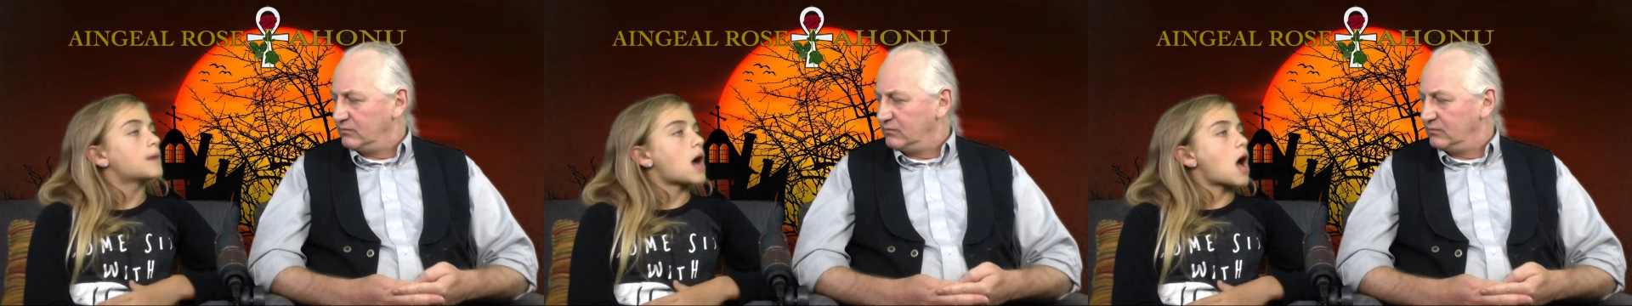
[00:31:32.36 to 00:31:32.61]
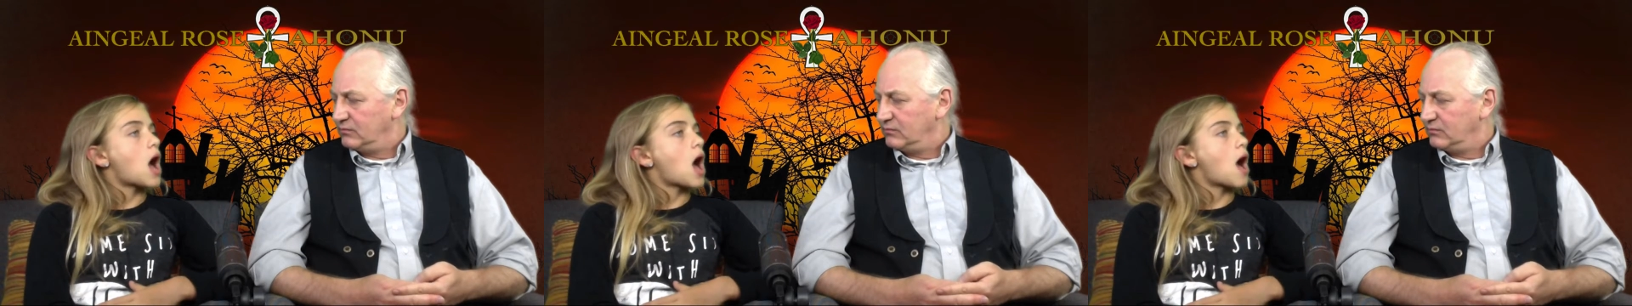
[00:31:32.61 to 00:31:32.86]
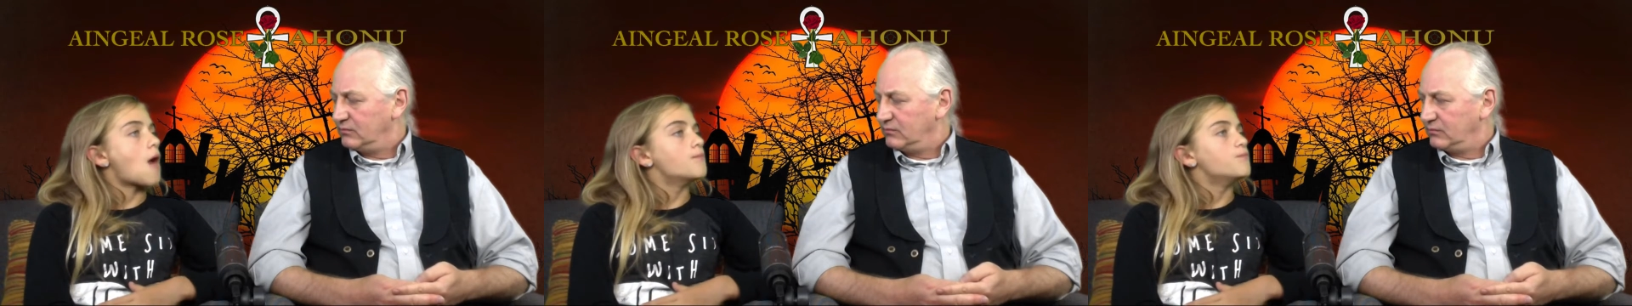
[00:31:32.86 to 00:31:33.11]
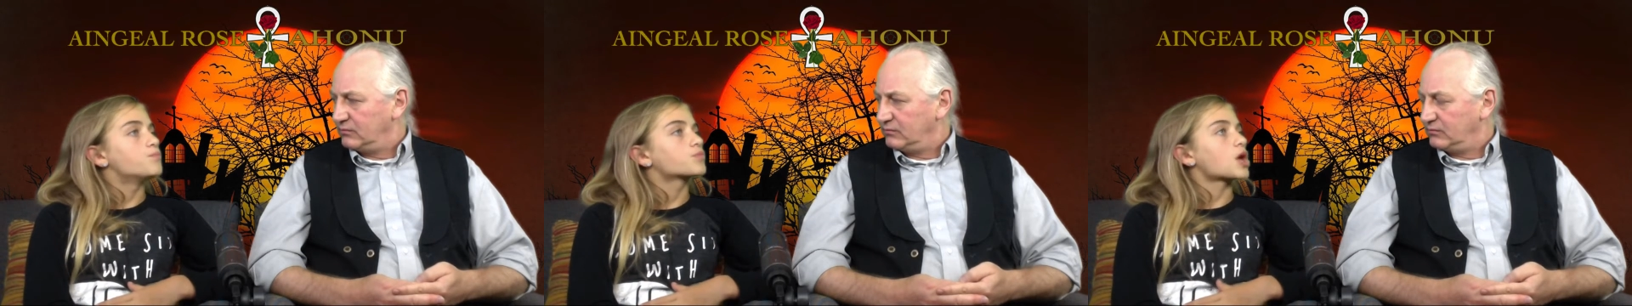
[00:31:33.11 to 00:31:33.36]
Speaker 1: but
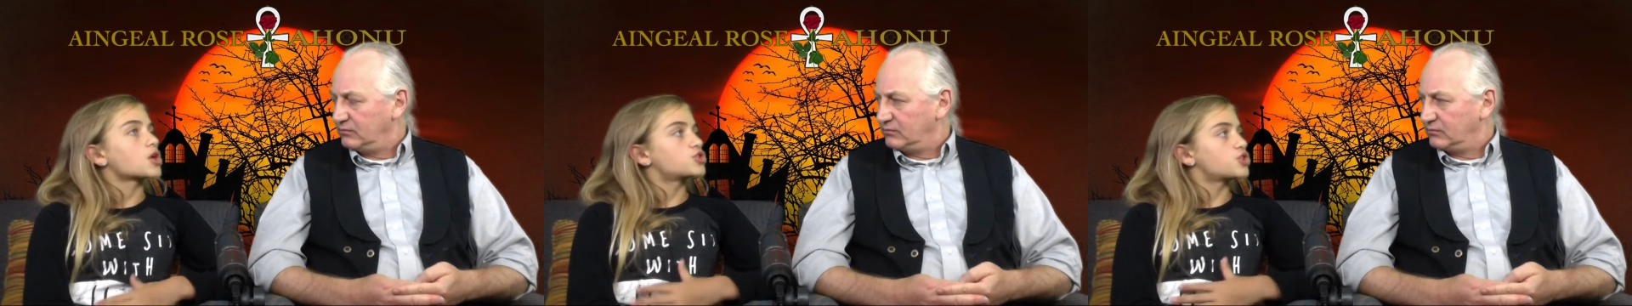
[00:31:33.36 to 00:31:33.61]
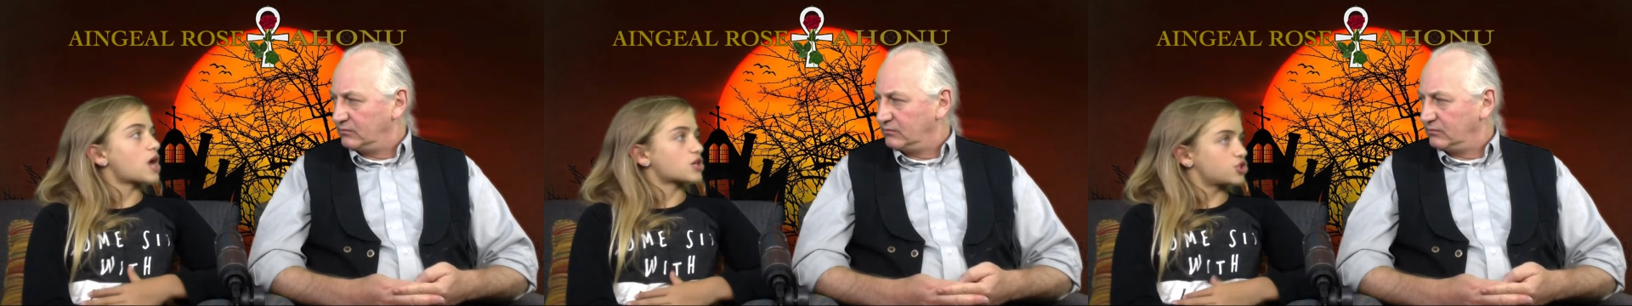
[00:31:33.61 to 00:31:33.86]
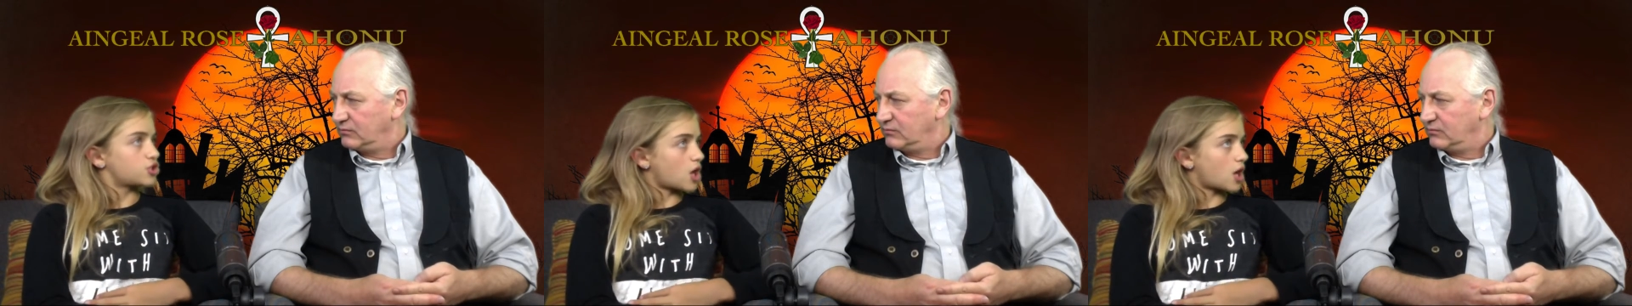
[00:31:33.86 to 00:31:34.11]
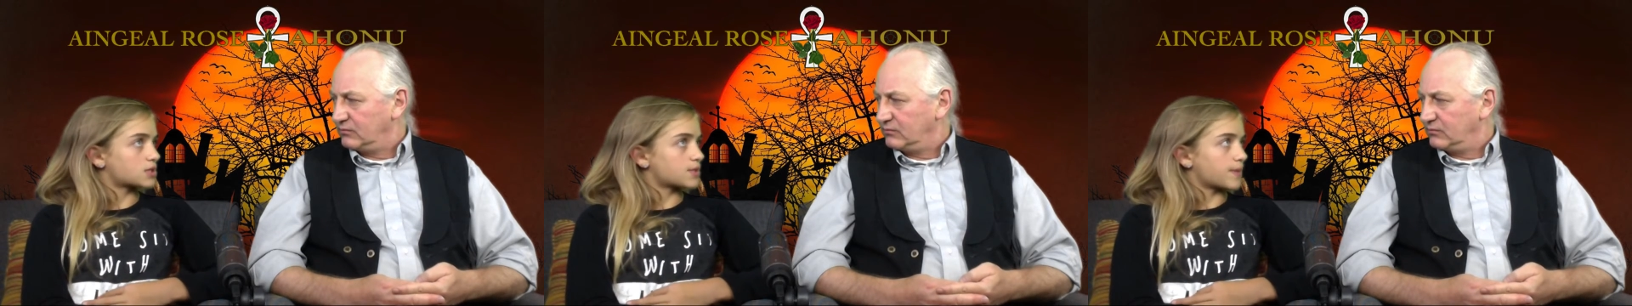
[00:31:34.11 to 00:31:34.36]
um, she actually
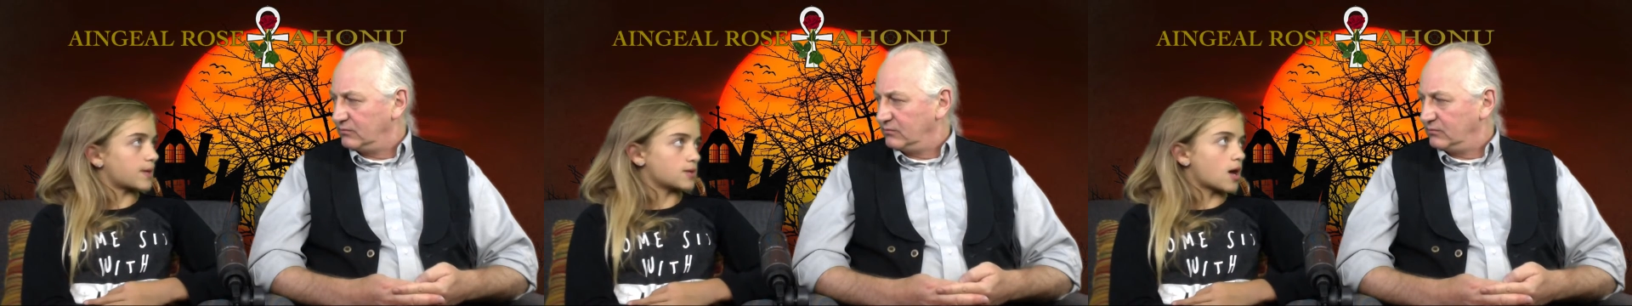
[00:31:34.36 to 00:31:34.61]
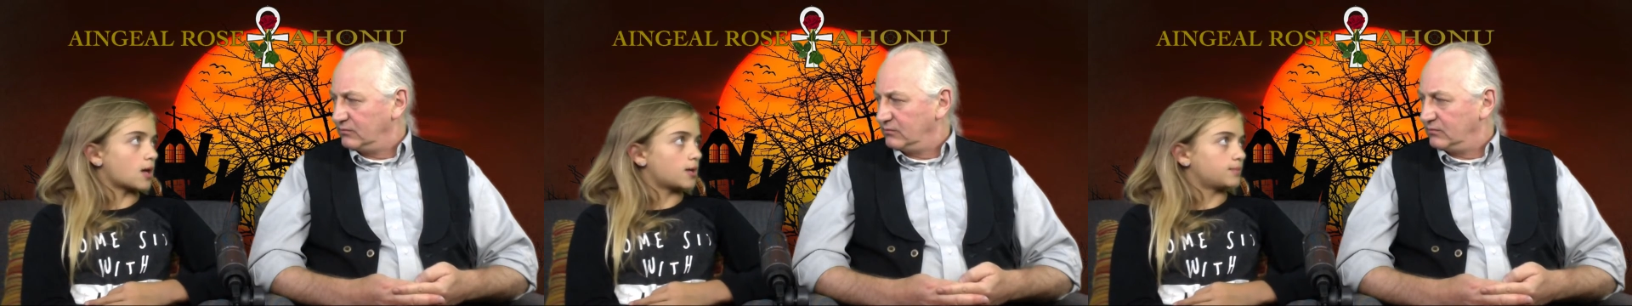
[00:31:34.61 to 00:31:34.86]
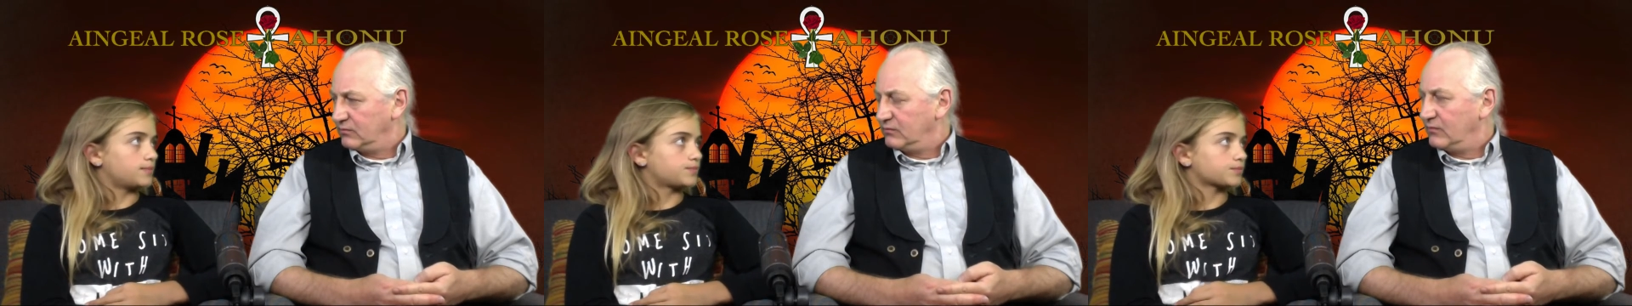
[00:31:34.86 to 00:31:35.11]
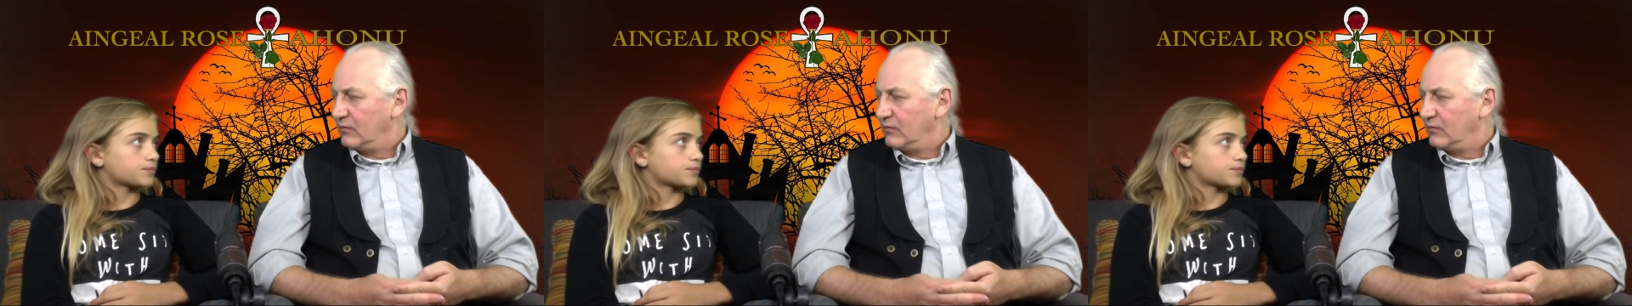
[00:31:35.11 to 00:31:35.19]
talks to me a lot.